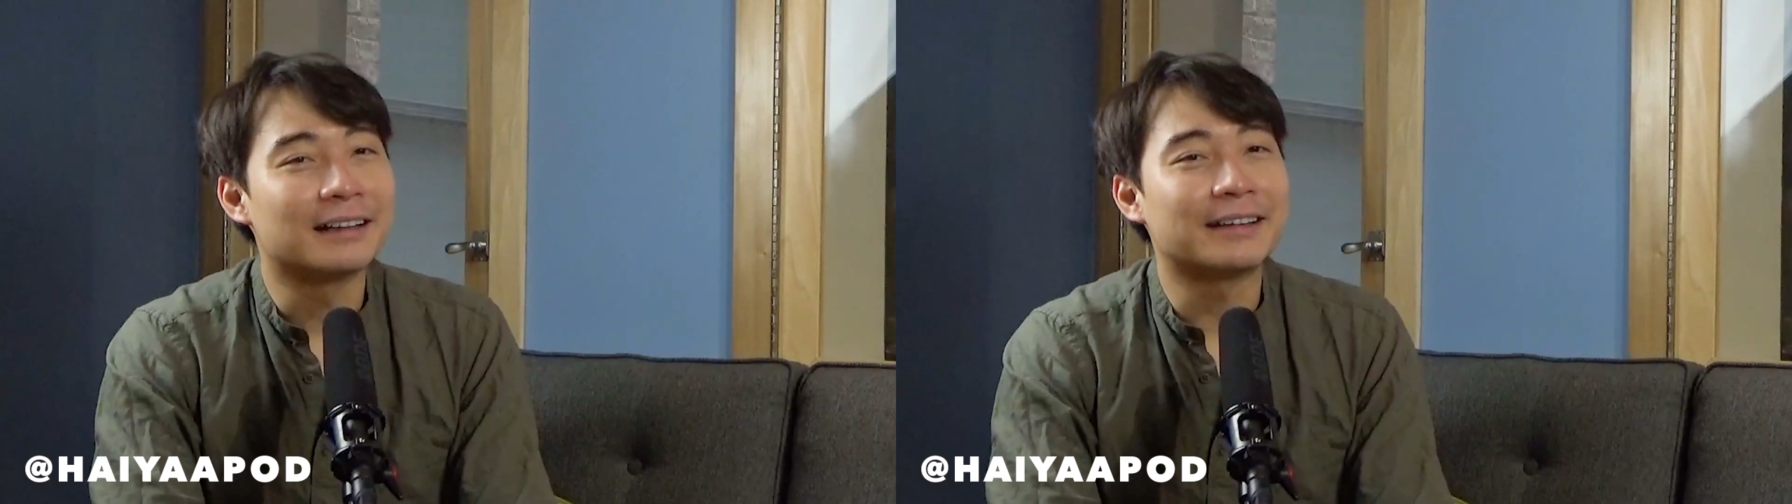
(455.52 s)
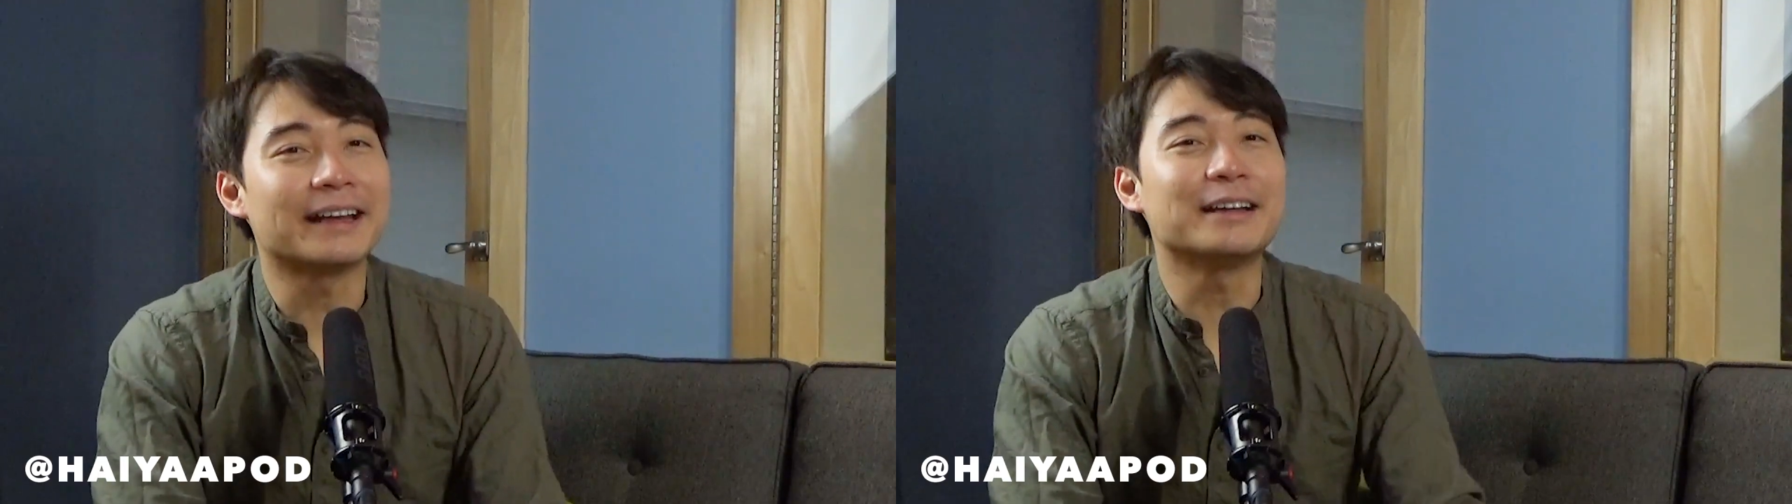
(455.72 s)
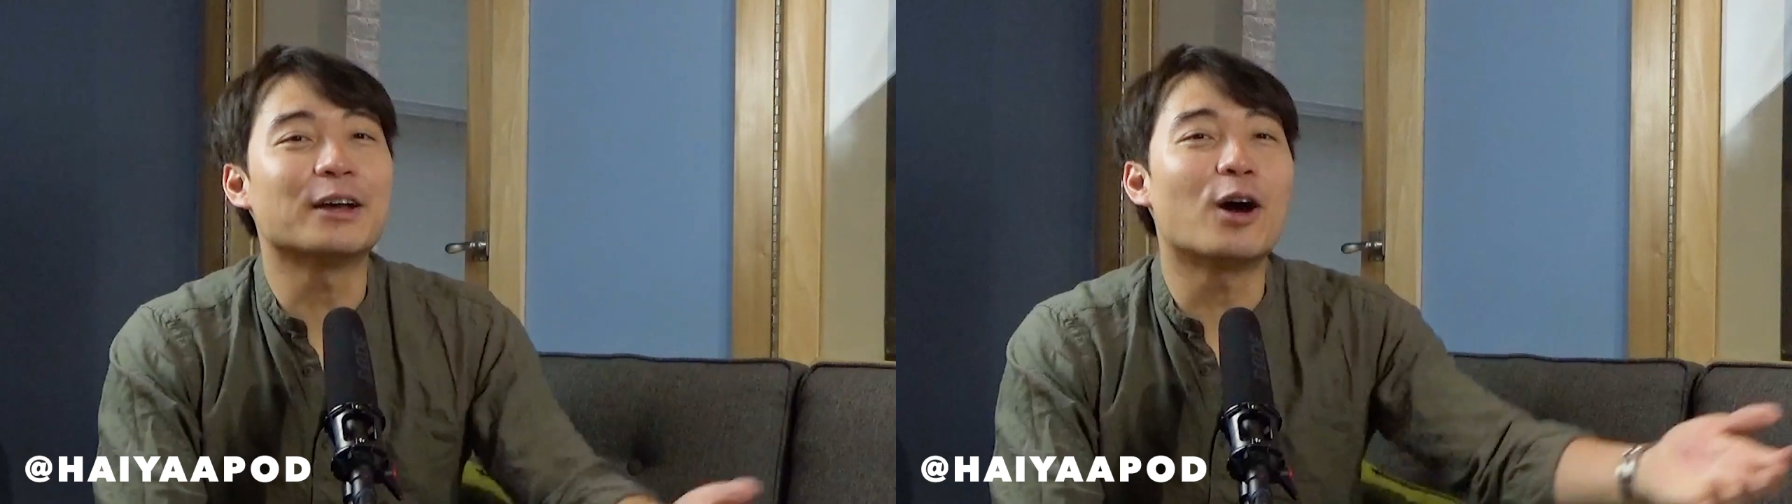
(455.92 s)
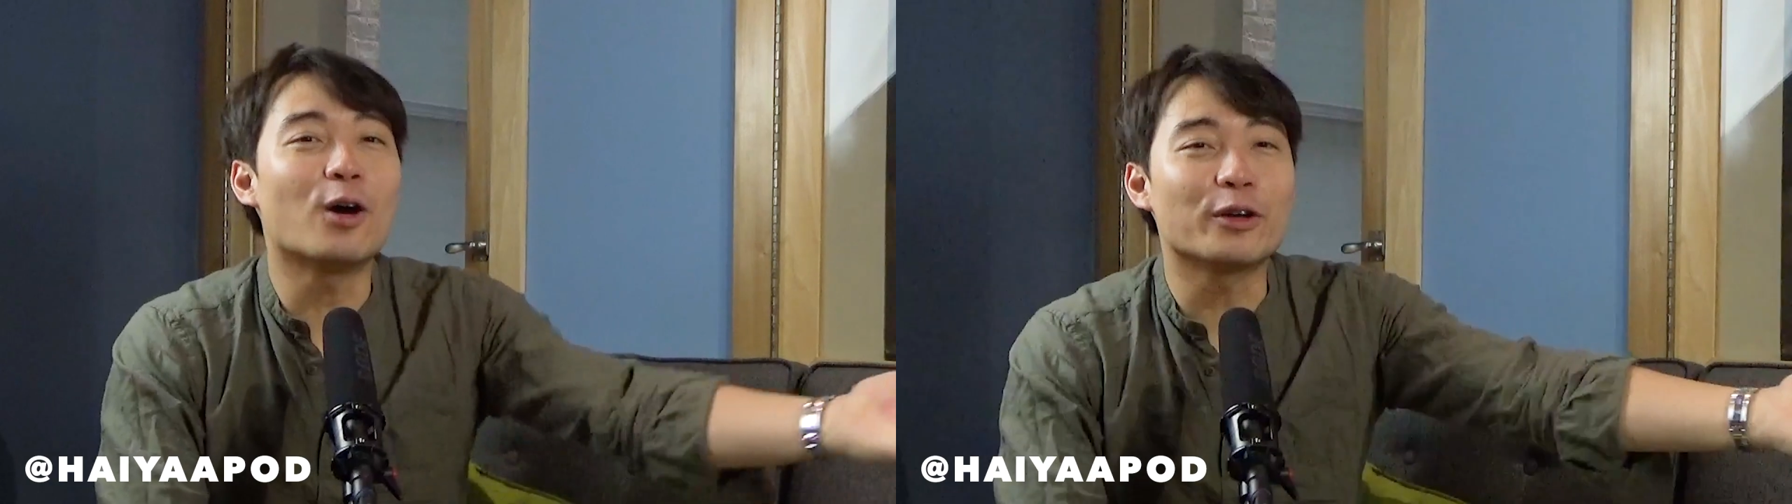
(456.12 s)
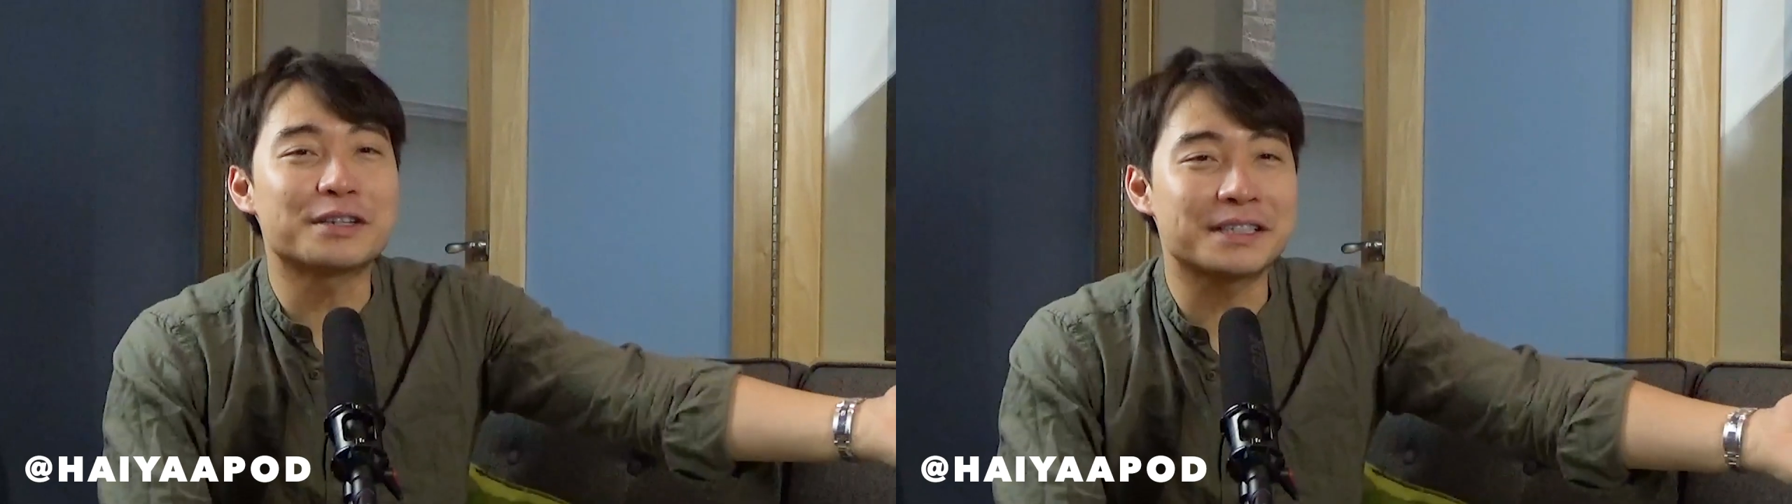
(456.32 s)
They know
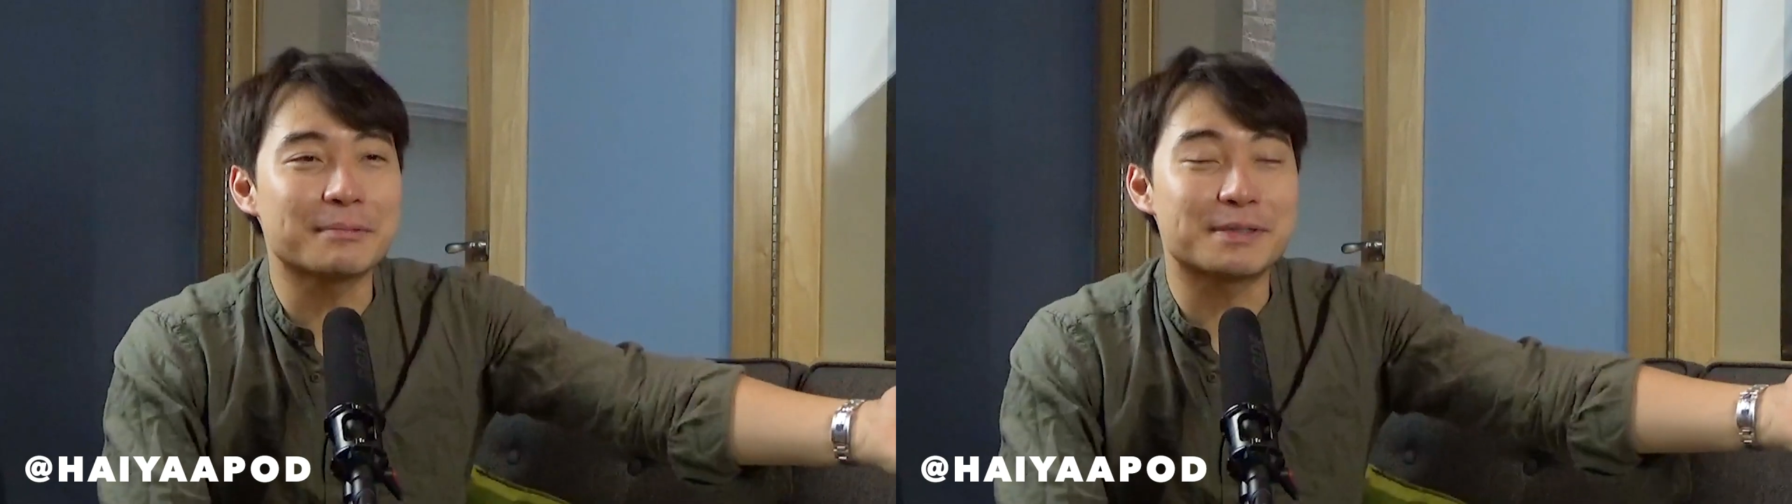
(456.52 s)
you keep